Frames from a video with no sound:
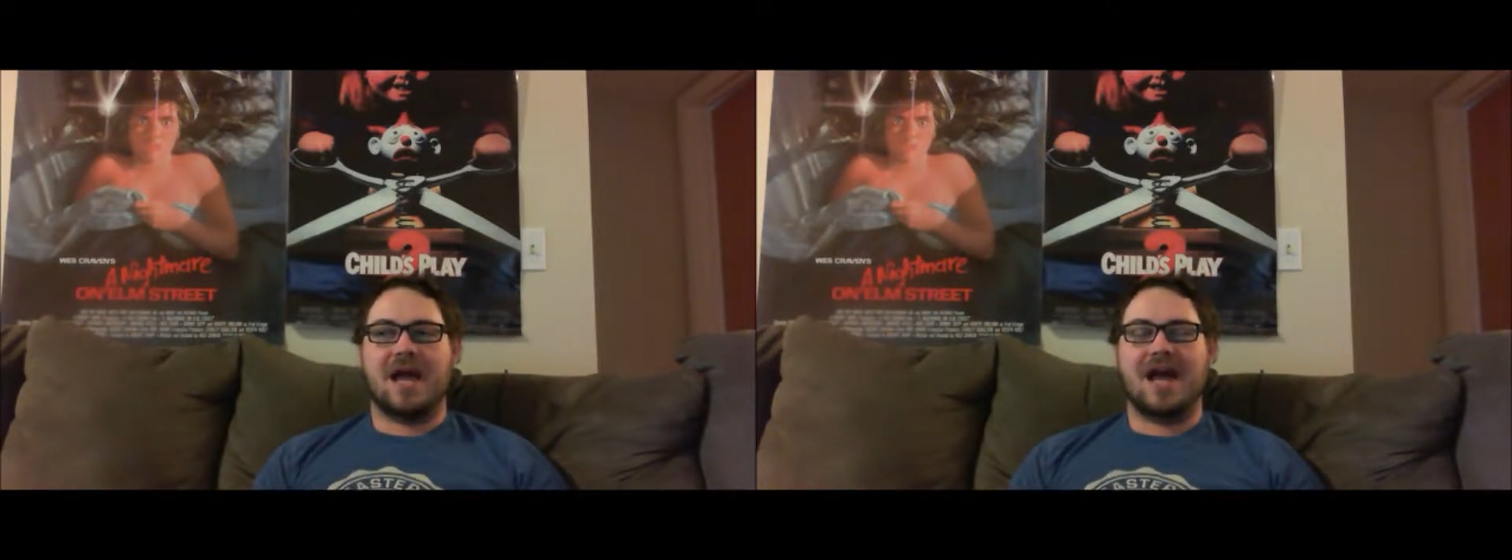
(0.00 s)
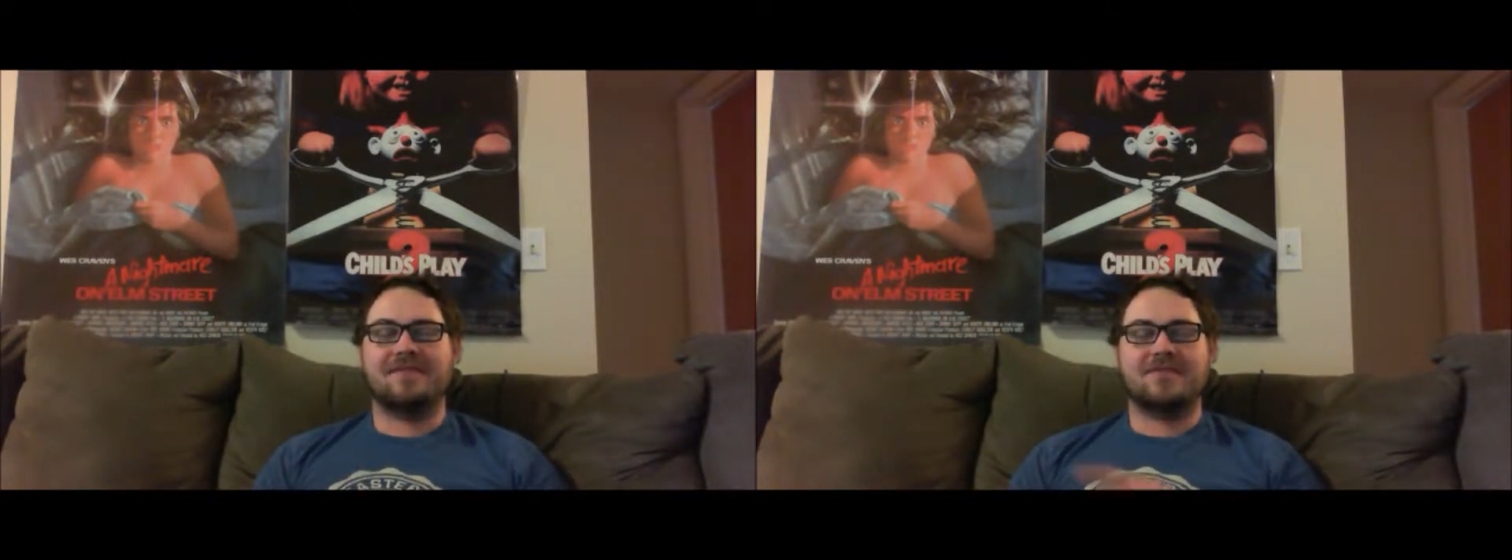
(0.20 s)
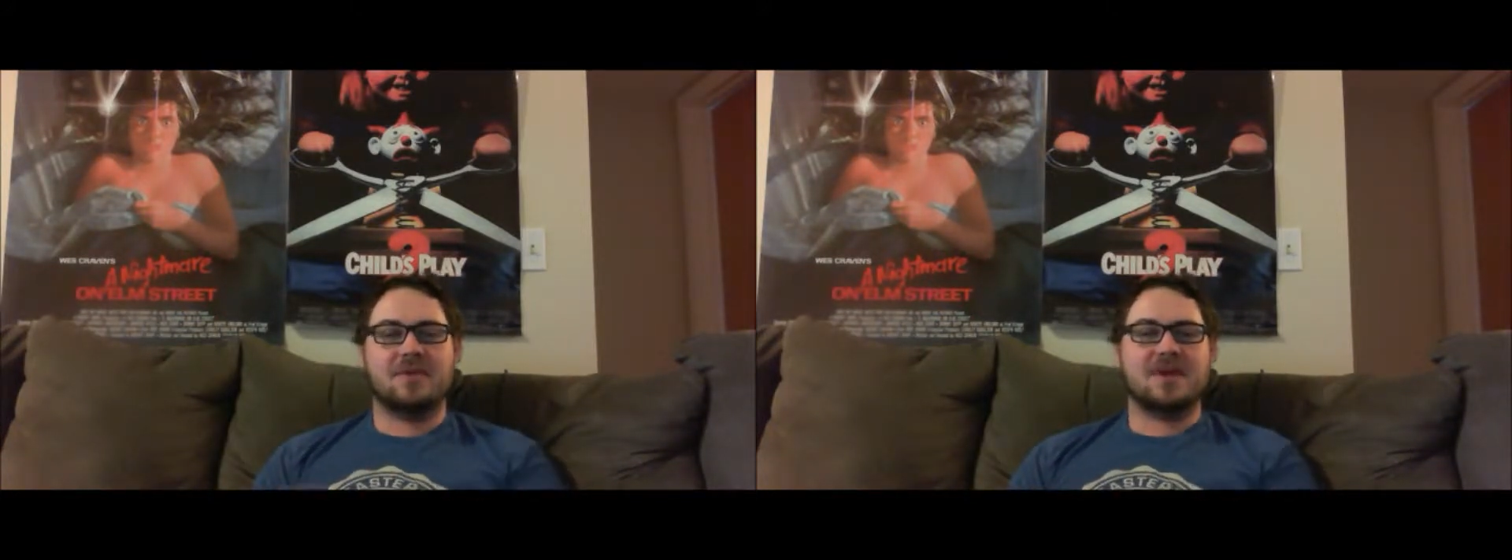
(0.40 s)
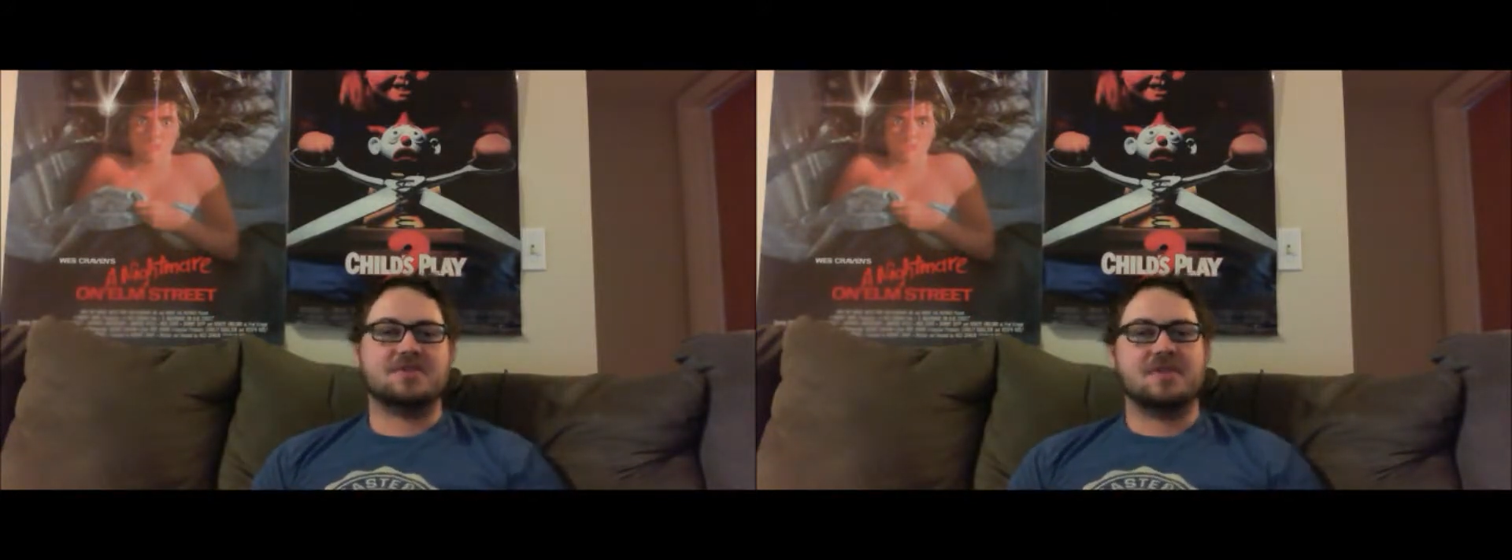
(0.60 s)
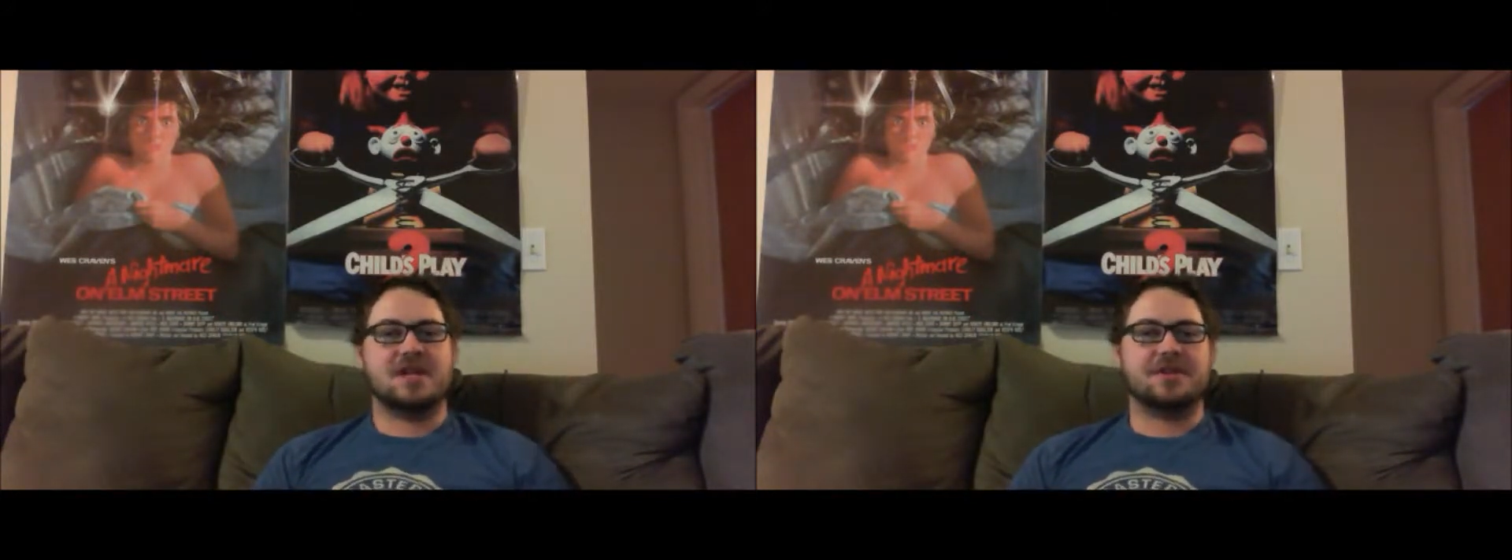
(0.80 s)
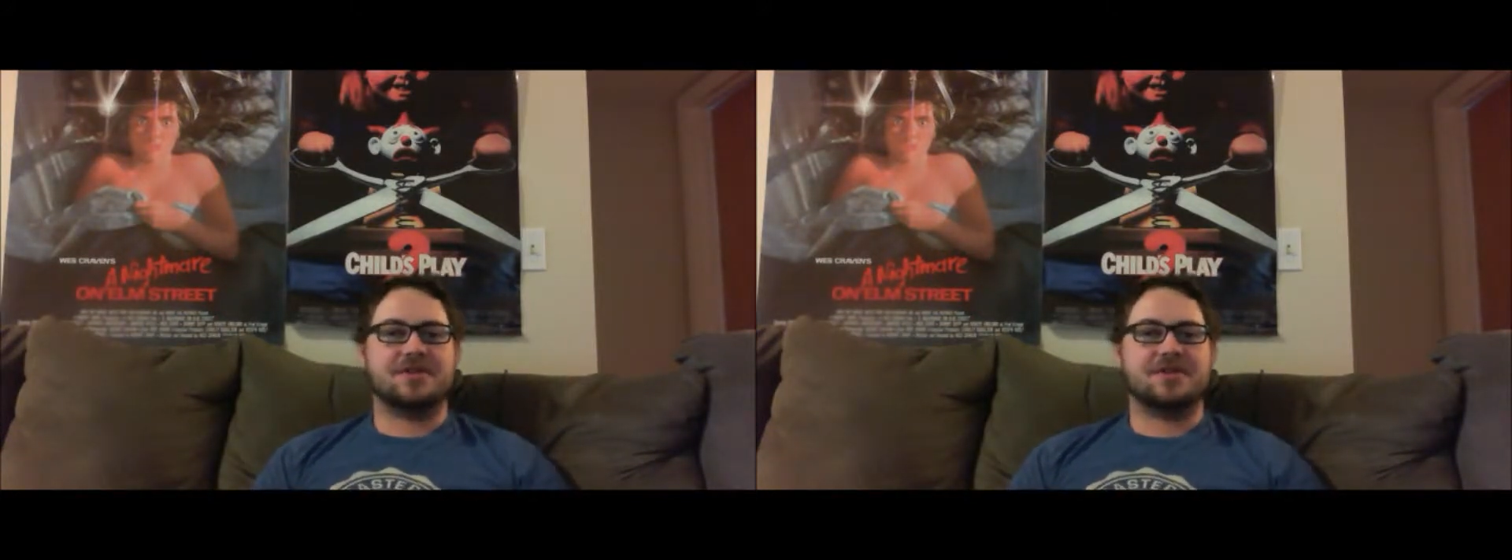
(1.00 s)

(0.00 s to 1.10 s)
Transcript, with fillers: after WrestleMania